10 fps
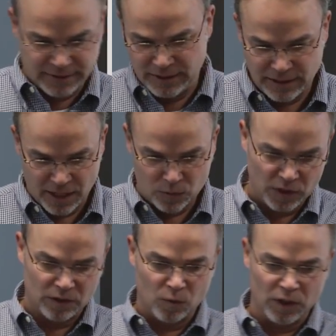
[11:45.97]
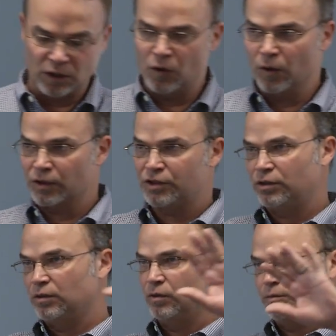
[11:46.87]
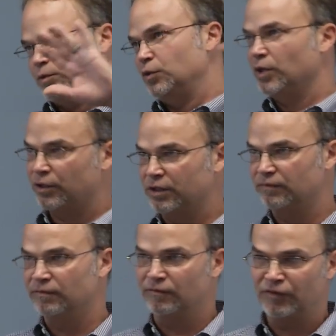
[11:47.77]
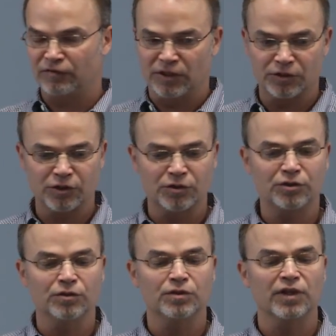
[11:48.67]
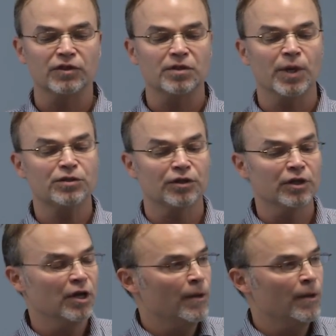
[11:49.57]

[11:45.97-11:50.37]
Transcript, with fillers: the Econ 101 course to 250 or so students every semester.